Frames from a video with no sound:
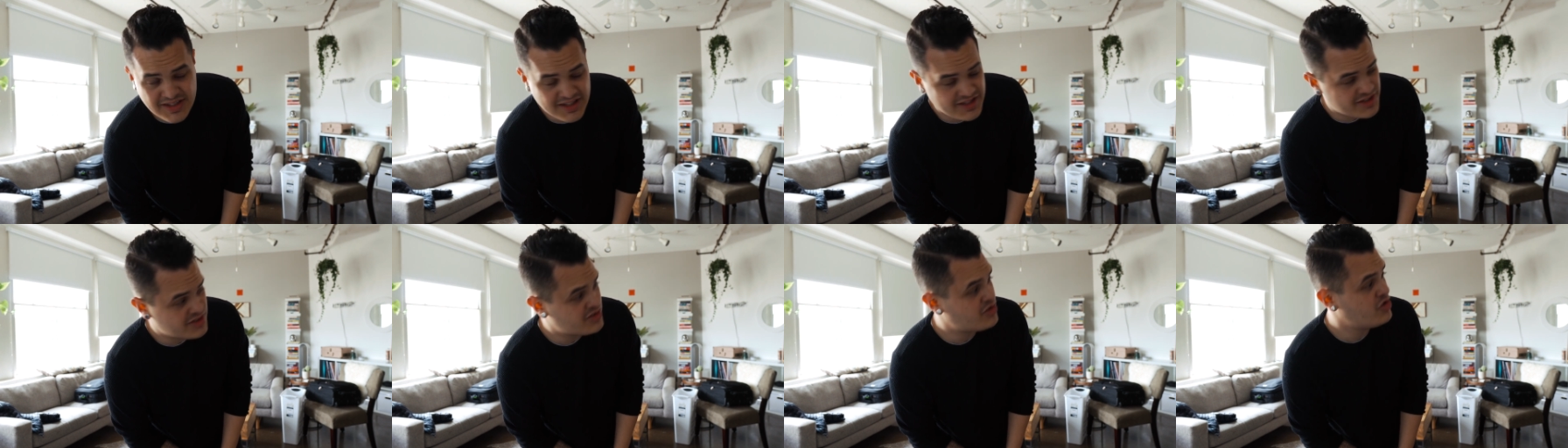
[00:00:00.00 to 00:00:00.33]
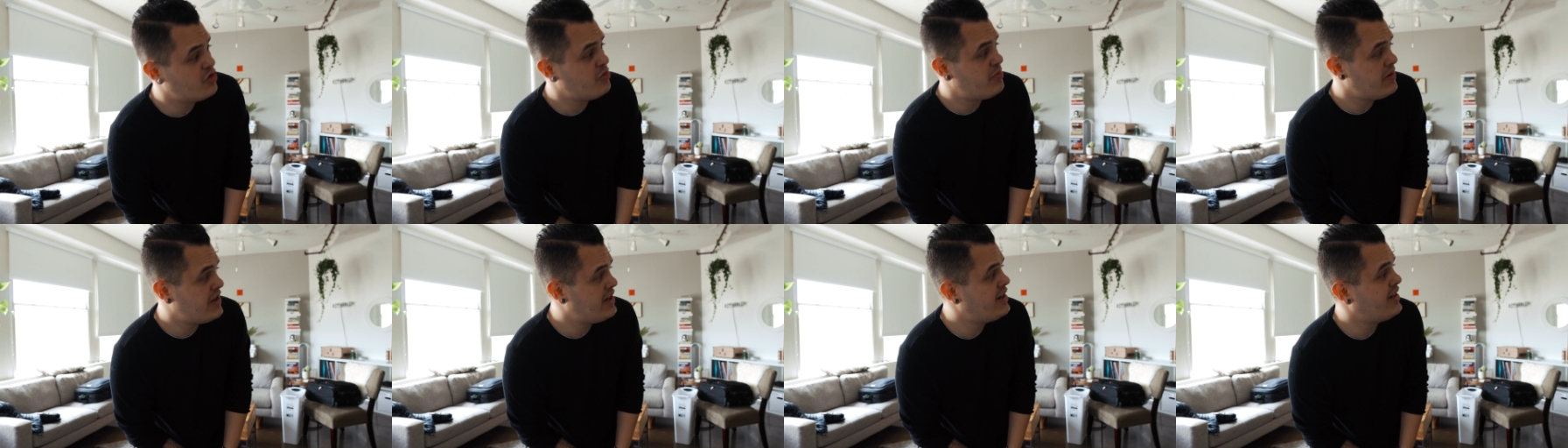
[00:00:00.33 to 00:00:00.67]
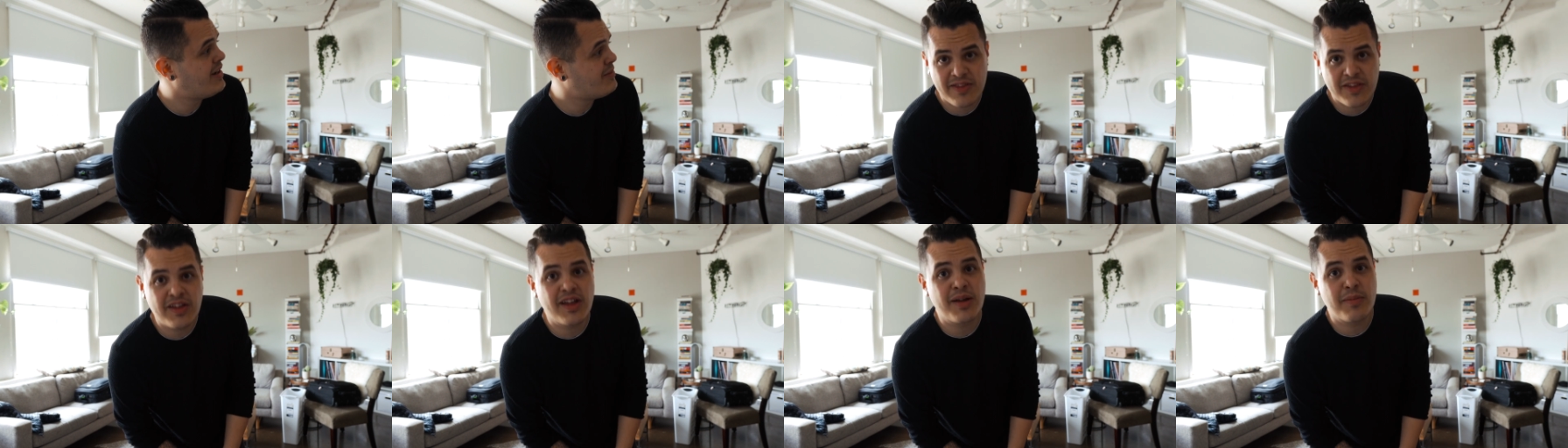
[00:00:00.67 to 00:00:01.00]
It's stupid.
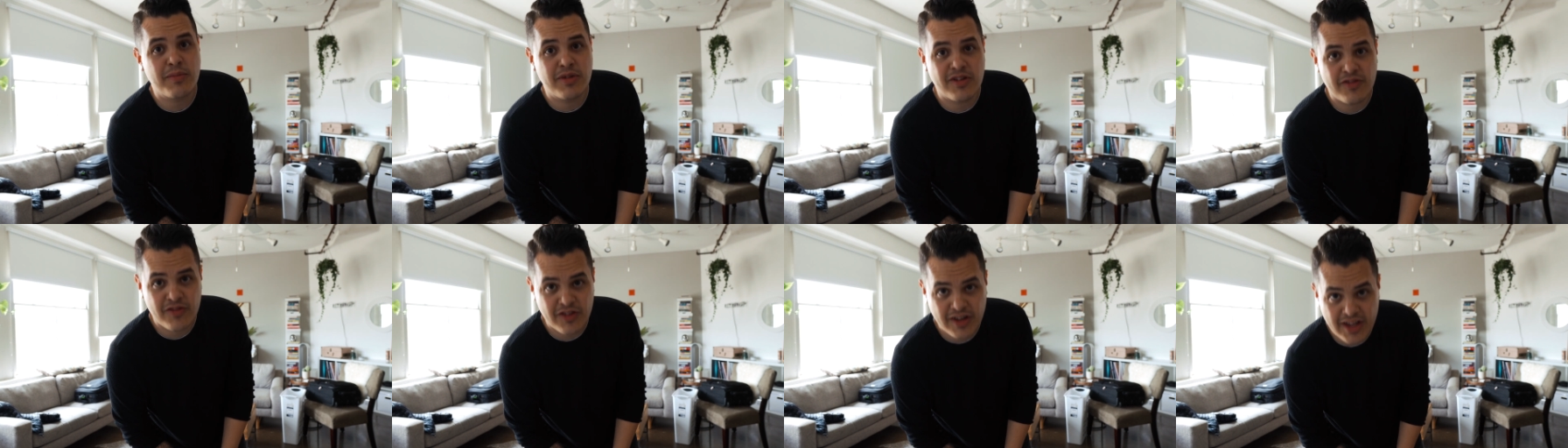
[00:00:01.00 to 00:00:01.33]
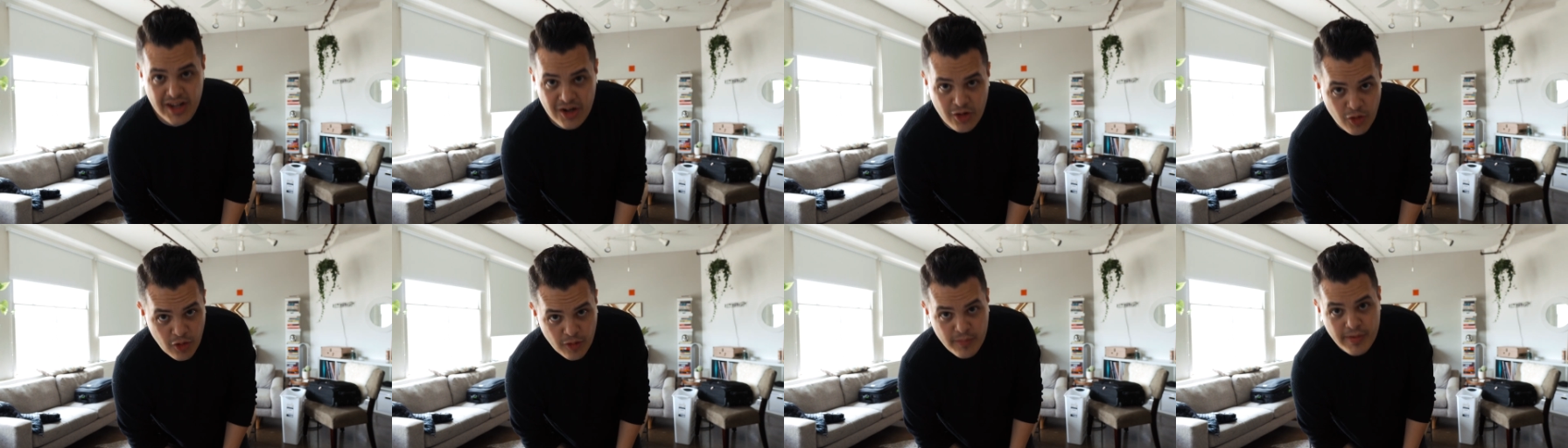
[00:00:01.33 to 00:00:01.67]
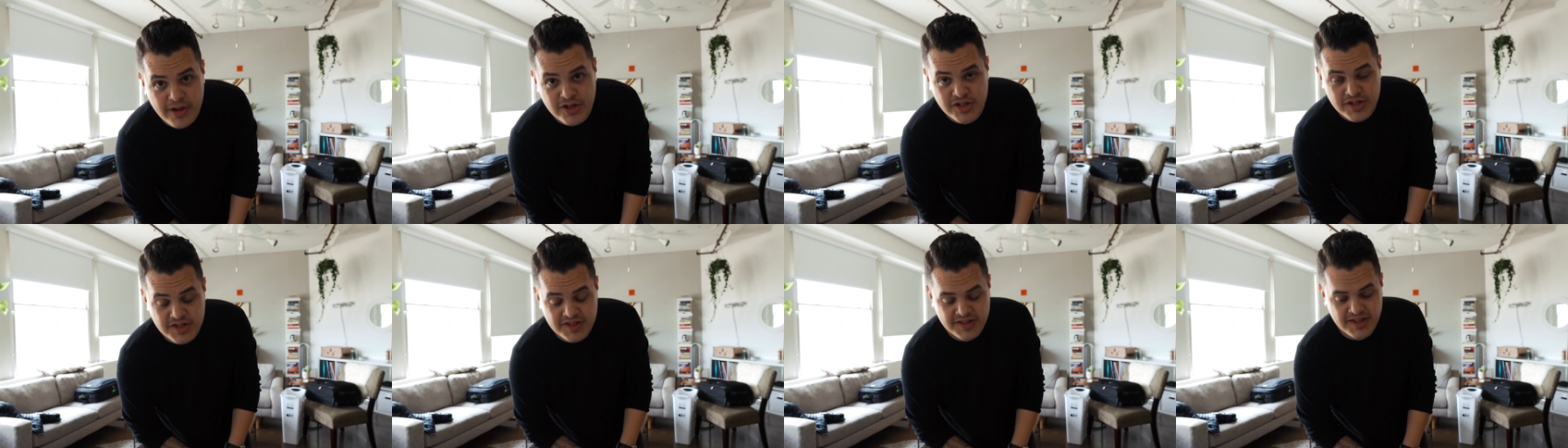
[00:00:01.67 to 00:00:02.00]
I think I'm gonna forget a whole
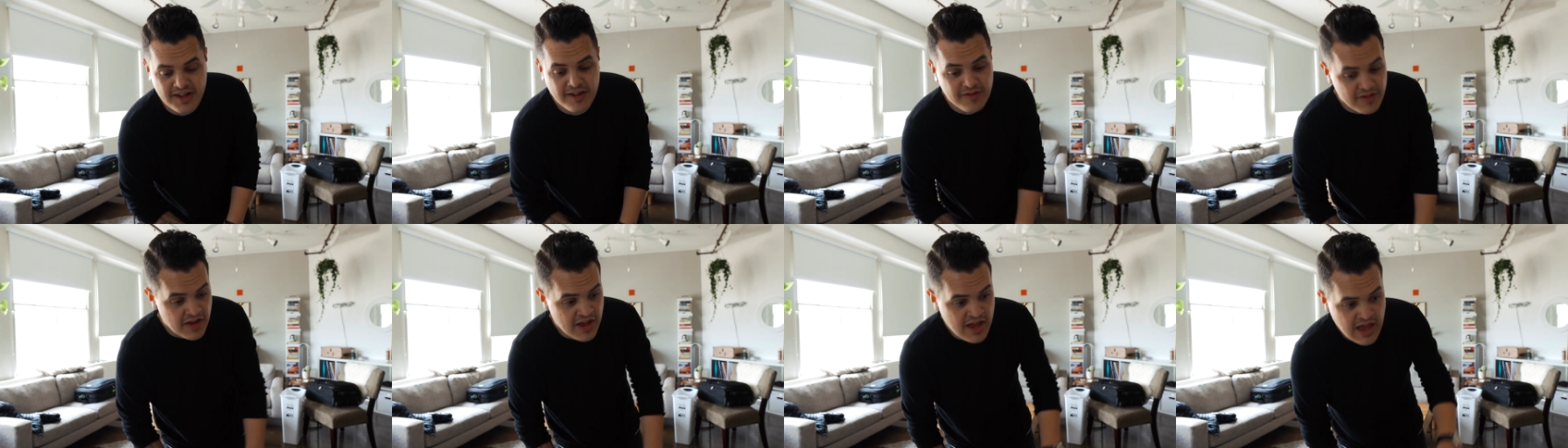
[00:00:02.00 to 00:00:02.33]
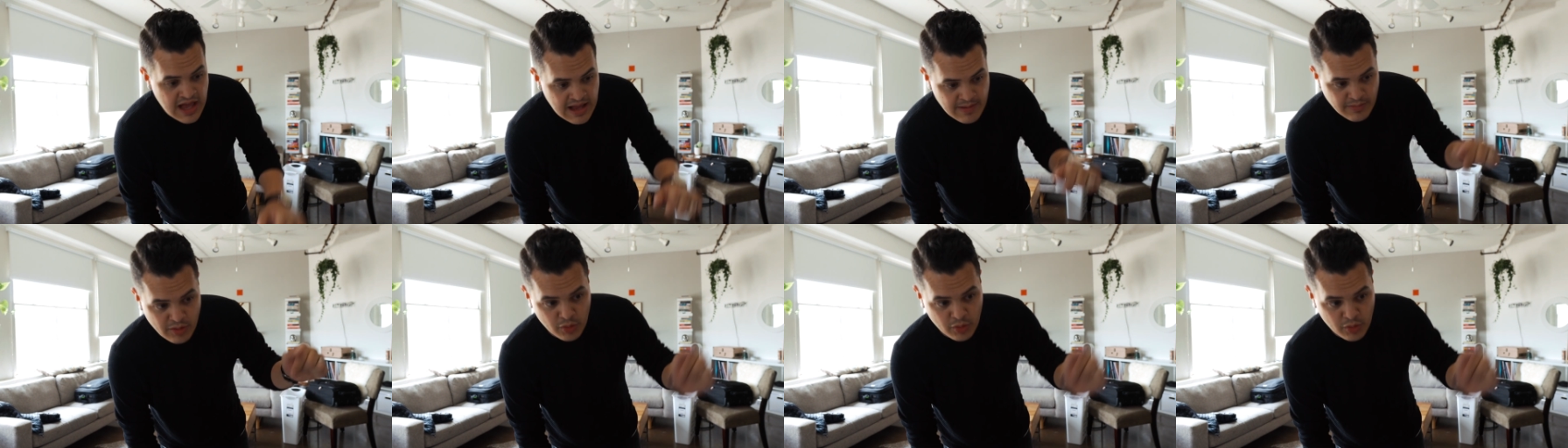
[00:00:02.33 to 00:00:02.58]
bunch of stuff.